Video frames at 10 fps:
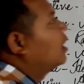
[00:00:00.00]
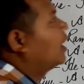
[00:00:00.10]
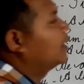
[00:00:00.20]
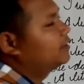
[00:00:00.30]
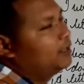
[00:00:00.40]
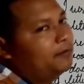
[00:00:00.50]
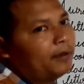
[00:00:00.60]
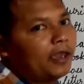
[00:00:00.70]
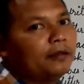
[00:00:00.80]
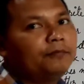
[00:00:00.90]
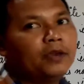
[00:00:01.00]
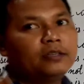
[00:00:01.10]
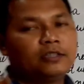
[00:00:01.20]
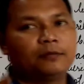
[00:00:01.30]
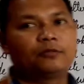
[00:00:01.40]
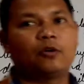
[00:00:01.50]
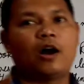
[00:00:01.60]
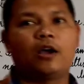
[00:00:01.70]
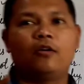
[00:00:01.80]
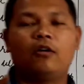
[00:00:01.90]
active and passive. So
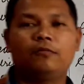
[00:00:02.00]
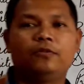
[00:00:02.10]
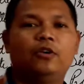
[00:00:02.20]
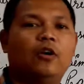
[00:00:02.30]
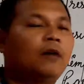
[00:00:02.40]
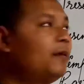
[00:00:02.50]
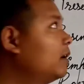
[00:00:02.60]
I hope you have